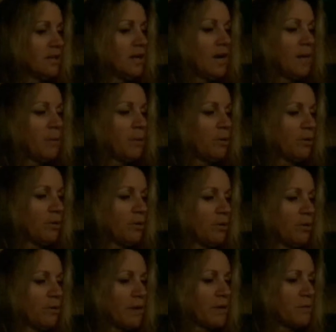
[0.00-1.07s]
I poke
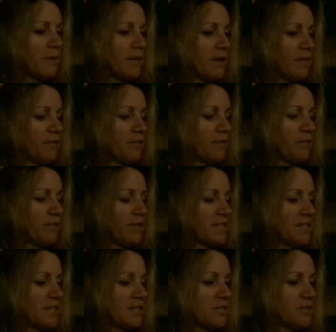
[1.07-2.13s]
around a bit, careful not to
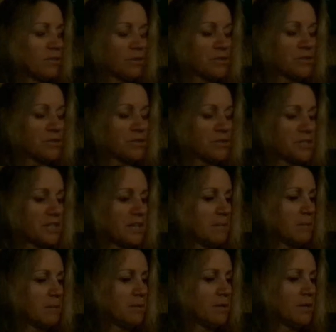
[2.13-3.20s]
get too close to
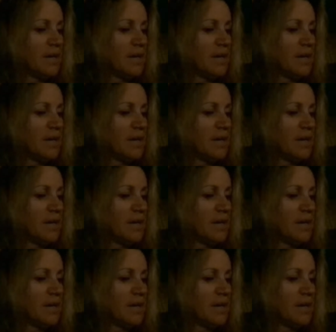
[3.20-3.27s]
Kimu.